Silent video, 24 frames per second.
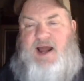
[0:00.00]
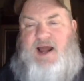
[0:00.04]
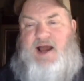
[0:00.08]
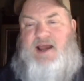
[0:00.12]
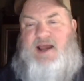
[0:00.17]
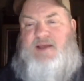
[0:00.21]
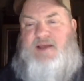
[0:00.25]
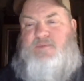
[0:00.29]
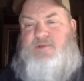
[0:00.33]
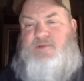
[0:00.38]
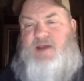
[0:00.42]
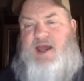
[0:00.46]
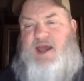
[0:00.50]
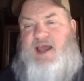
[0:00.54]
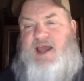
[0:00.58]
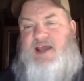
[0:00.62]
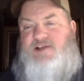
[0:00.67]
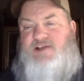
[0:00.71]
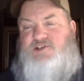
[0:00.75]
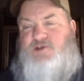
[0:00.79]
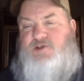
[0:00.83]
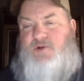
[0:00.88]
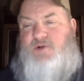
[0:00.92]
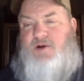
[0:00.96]
I am
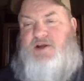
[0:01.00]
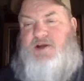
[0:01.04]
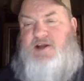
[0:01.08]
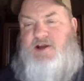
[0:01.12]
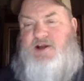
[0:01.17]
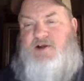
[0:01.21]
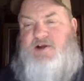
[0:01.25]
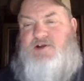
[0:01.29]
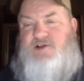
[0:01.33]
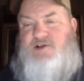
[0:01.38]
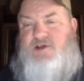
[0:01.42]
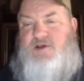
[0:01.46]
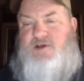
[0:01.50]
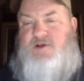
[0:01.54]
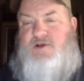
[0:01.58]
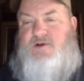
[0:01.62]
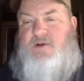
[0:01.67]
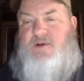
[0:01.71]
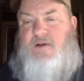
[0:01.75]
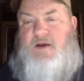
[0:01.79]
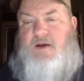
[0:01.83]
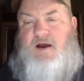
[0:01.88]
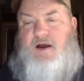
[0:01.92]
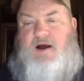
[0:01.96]
glad you are here, dude.
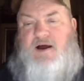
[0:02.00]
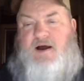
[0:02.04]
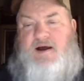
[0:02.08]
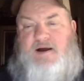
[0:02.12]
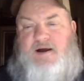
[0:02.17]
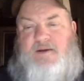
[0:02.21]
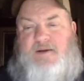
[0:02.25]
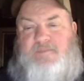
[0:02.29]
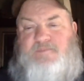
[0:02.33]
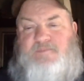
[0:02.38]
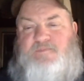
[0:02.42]
Are